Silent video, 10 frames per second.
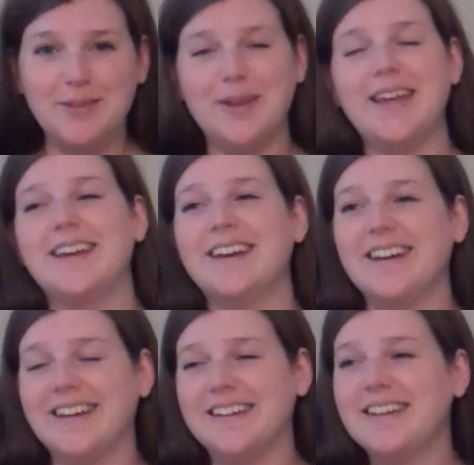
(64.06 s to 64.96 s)
the week.
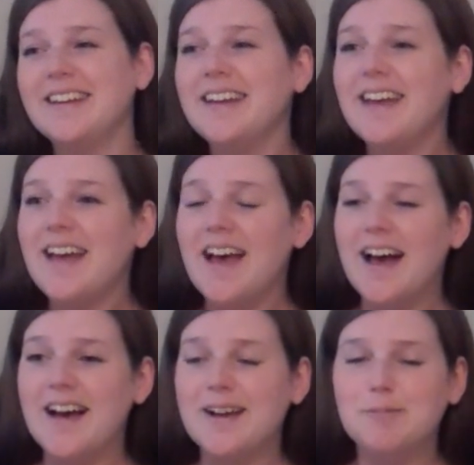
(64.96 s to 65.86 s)

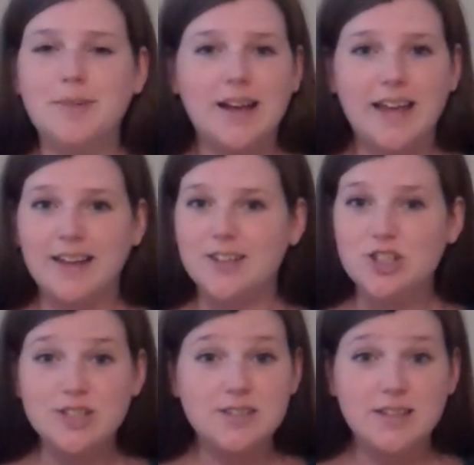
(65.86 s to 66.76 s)
Again,
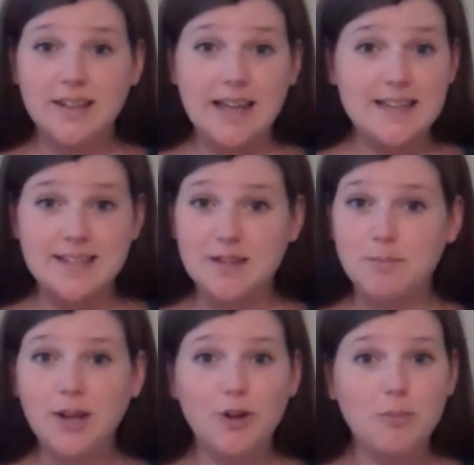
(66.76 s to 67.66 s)
just, he's getting
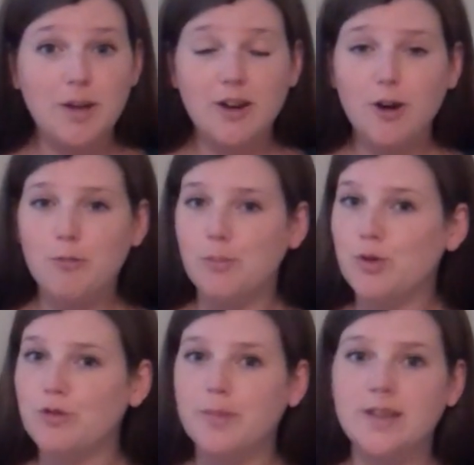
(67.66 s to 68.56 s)
bigger and bigger.
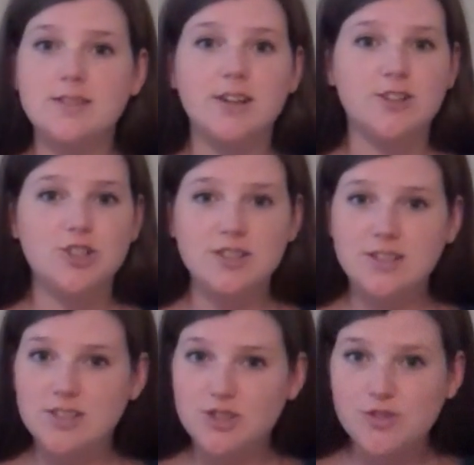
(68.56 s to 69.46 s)
Movements are
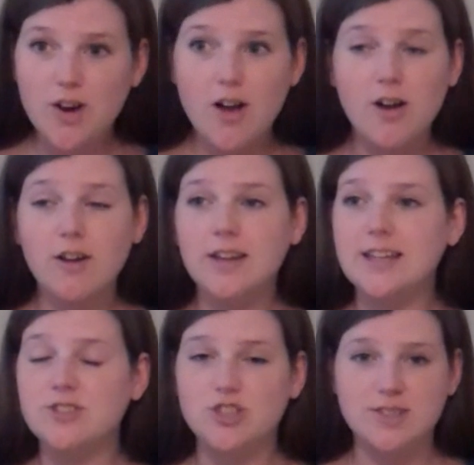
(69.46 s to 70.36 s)
just as strong.
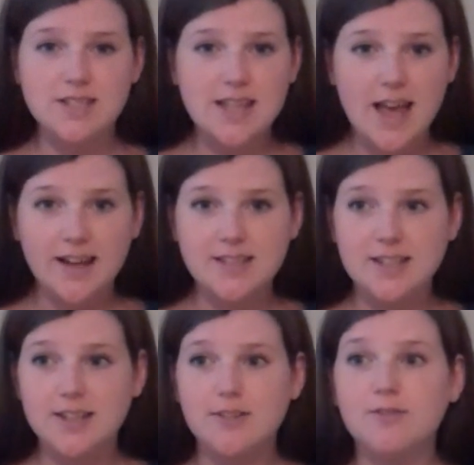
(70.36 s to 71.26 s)
He's just as
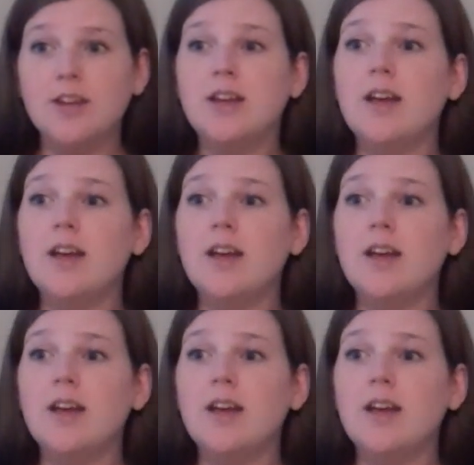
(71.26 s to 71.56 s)
active.